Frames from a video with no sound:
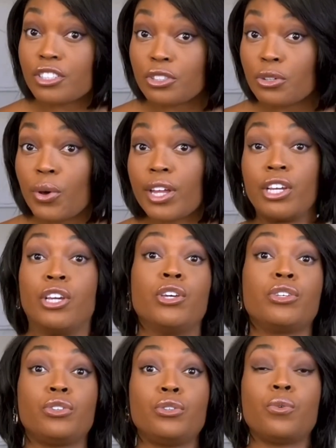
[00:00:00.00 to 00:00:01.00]
to do it,
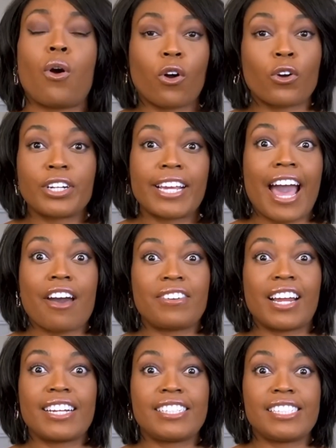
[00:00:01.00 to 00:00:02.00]
you already have
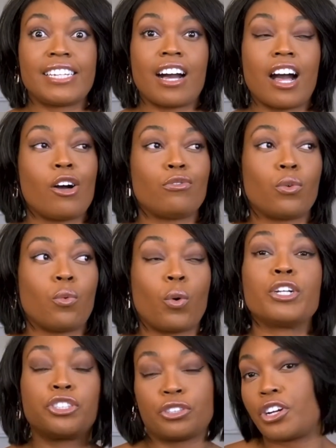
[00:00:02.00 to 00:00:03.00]
an idea of
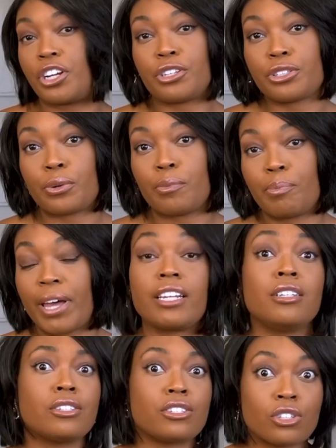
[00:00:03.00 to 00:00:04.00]
what you're gonna do, but
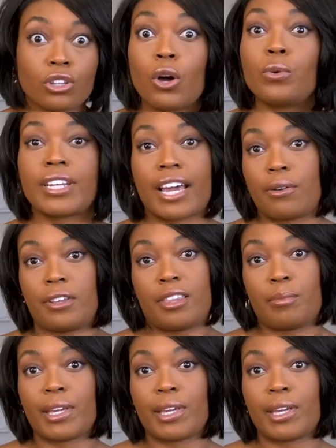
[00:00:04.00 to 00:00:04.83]
slow down in the